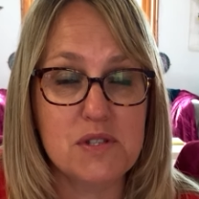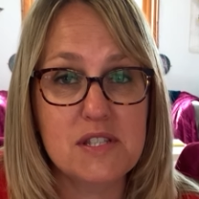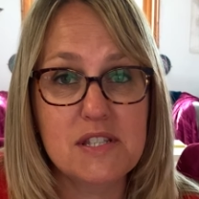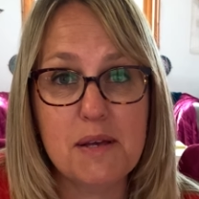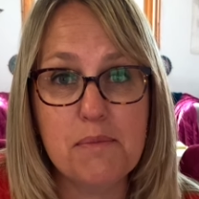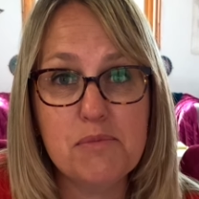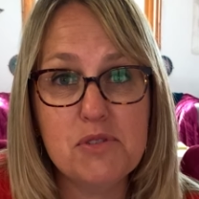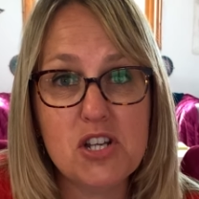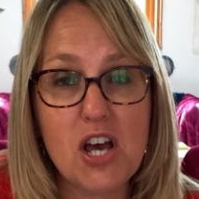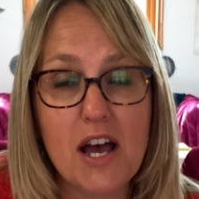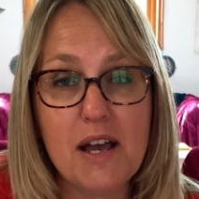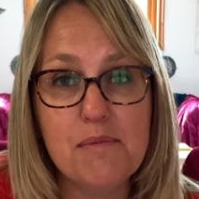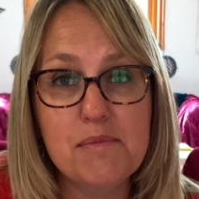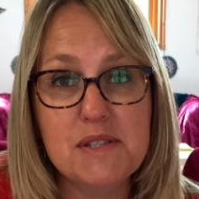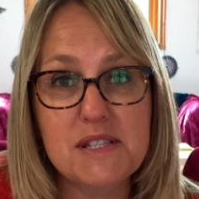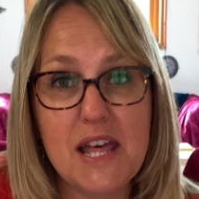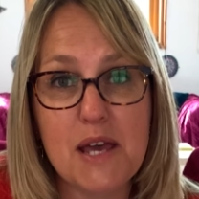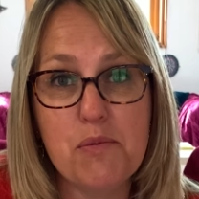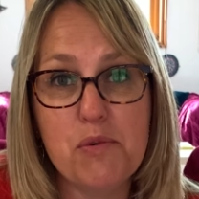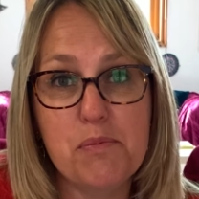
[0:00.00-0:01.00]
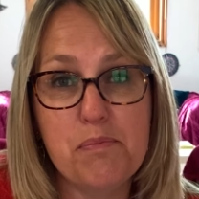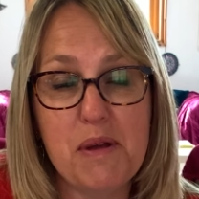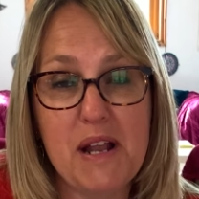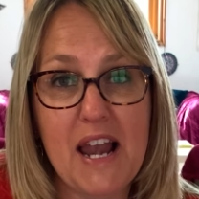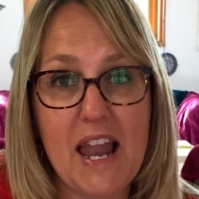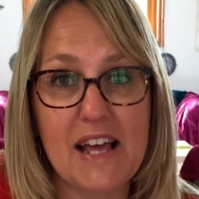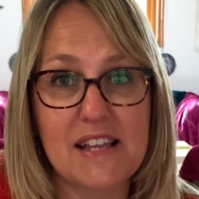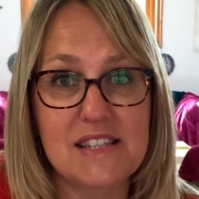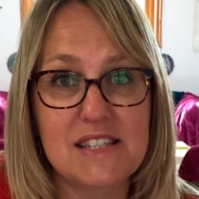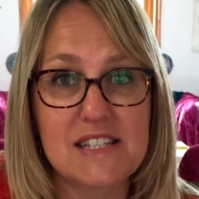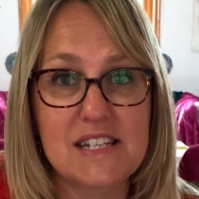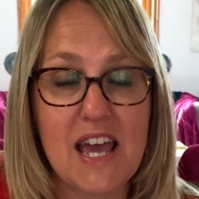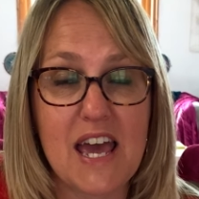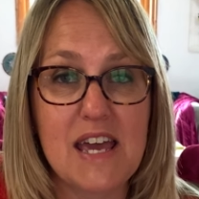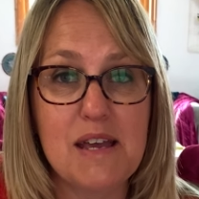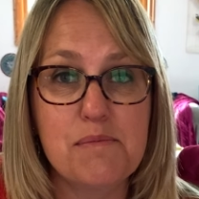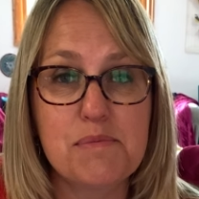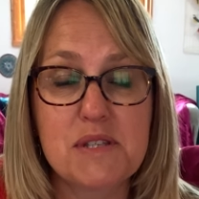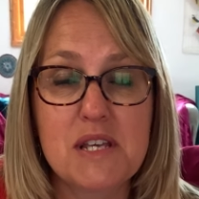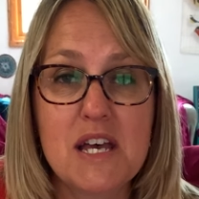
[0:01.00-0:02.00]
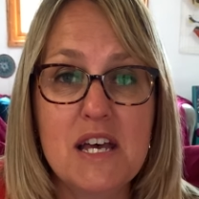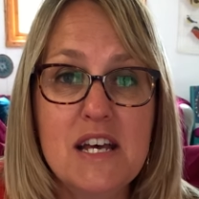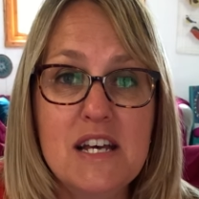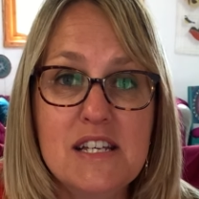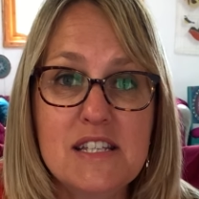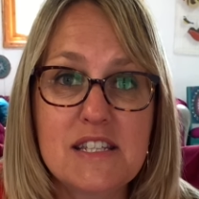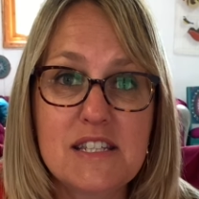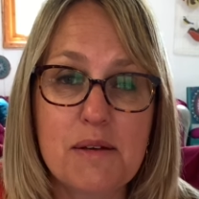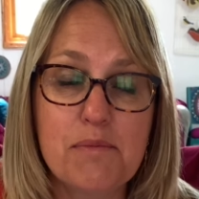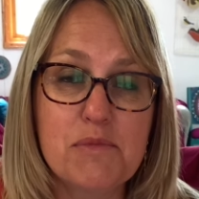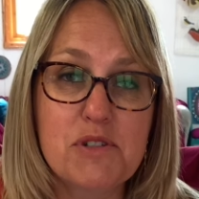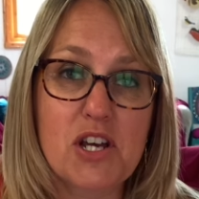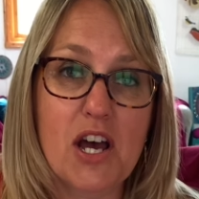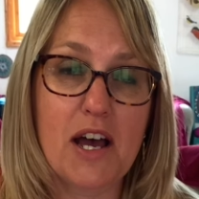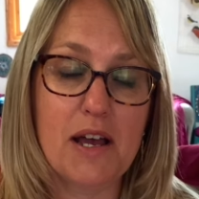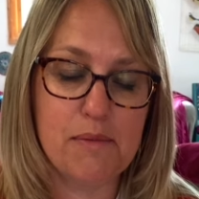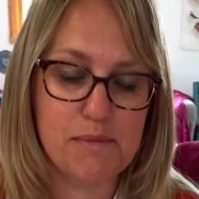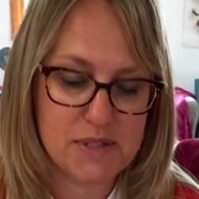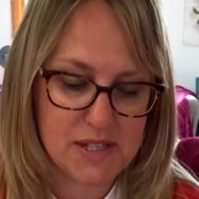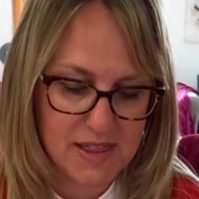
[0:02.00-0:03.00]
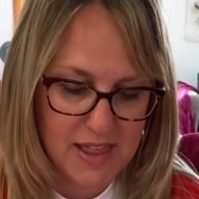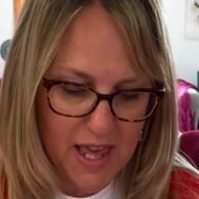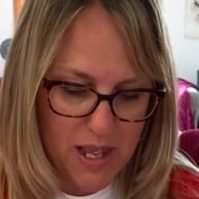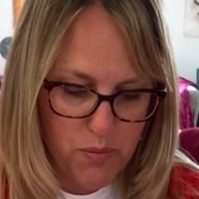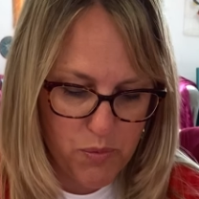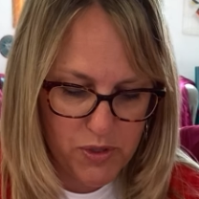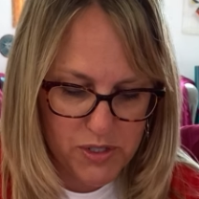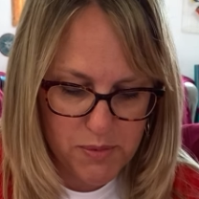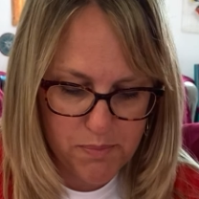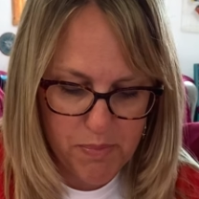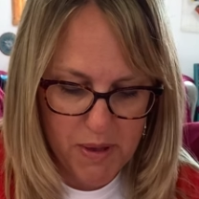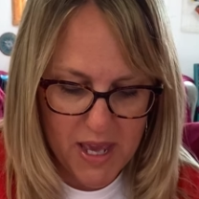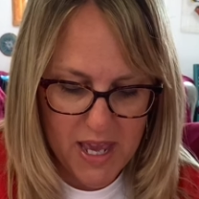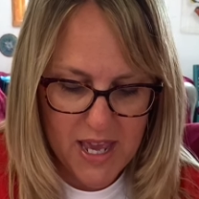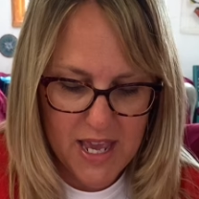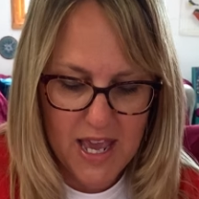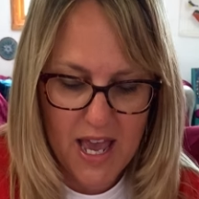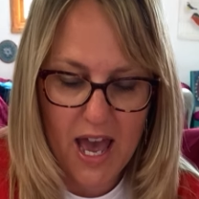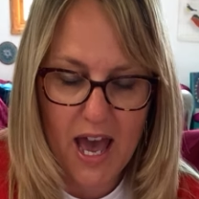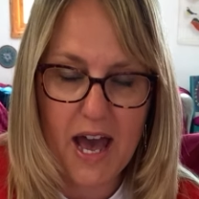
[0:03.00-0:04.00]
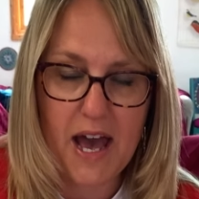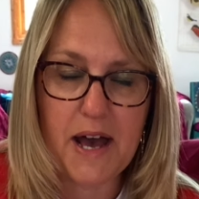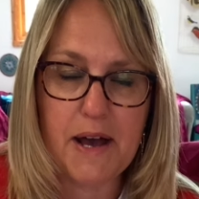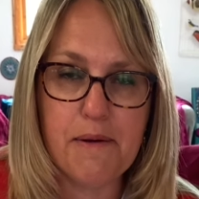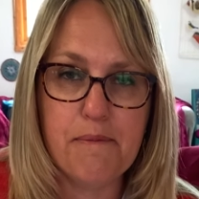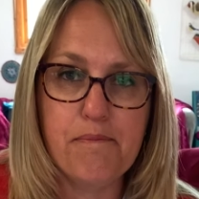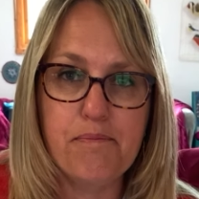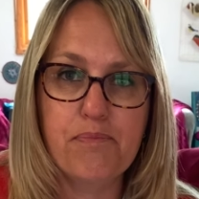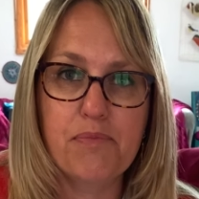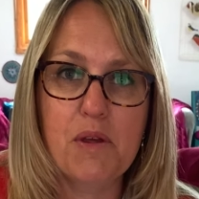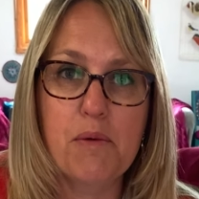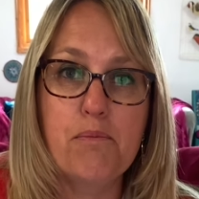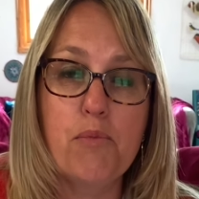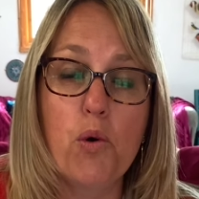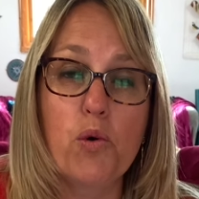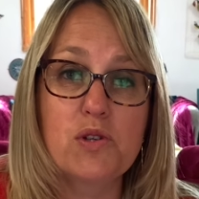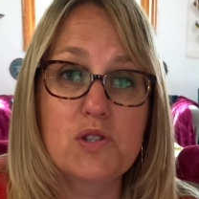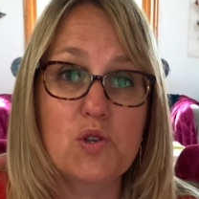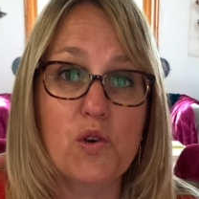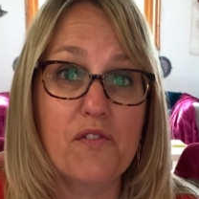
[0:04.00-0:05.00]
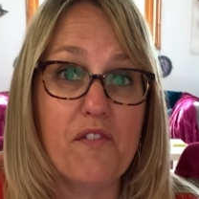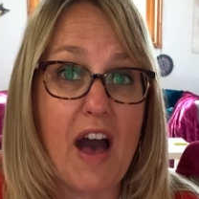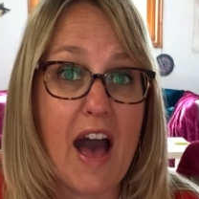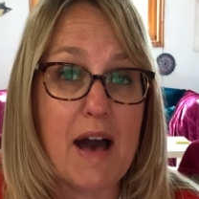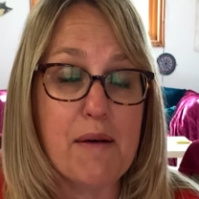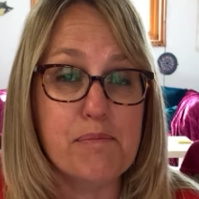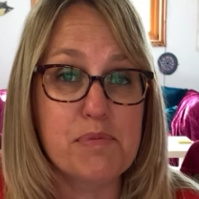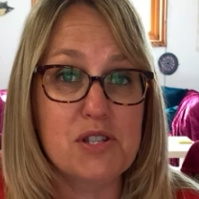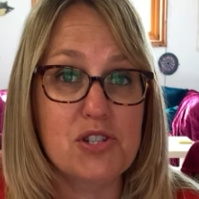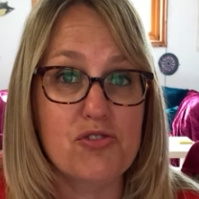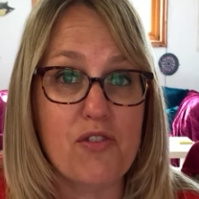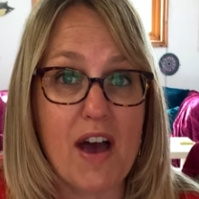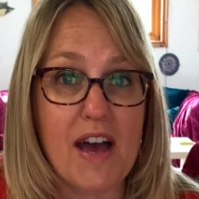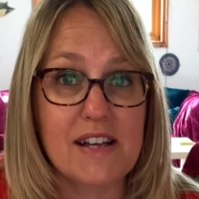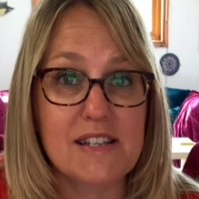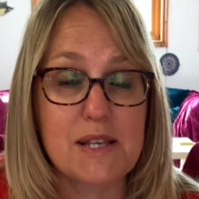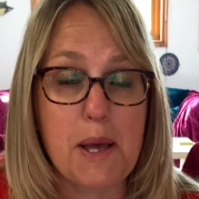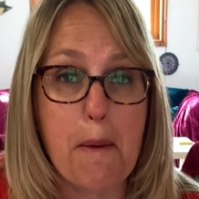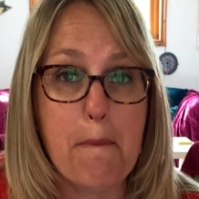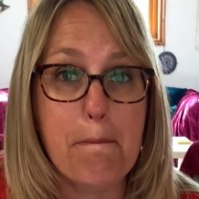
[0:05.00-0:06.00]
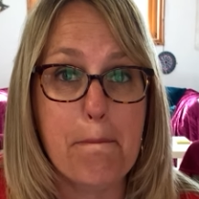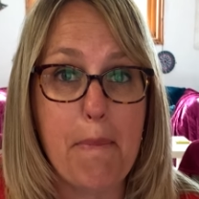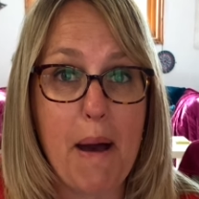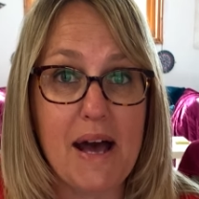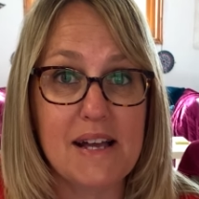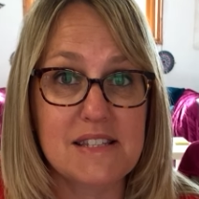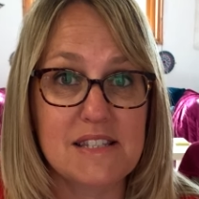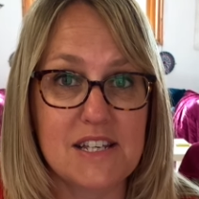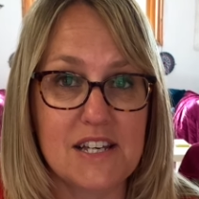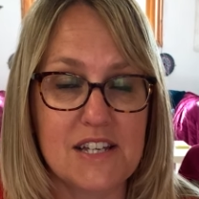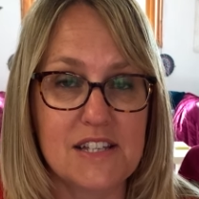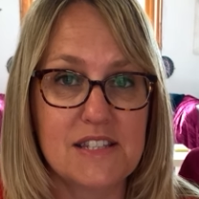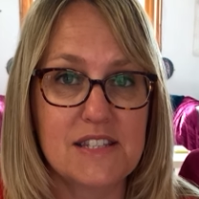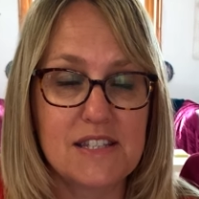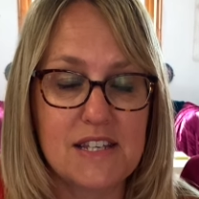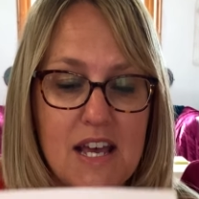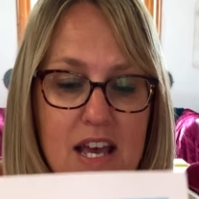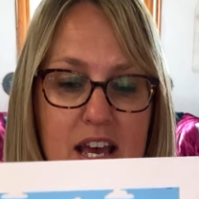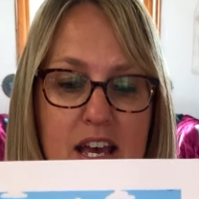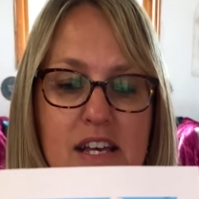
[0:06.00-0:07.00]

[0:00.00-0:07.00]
Sometimes they would be landscapes, sometimes they would be more sort of abstract and patterns.